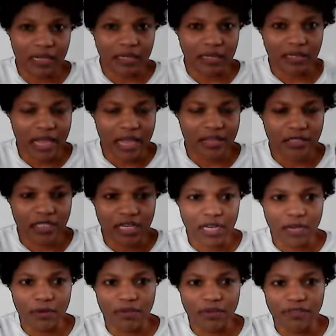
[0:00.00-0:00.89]
Let's
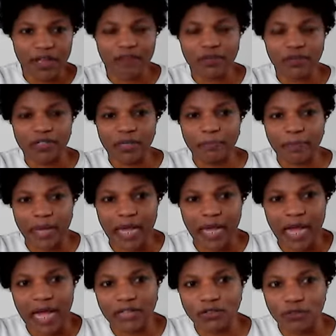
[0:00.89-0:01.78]
take away 500 pounds
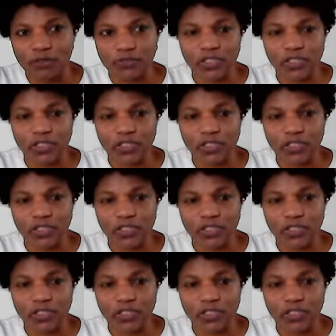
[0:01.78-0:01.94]
out of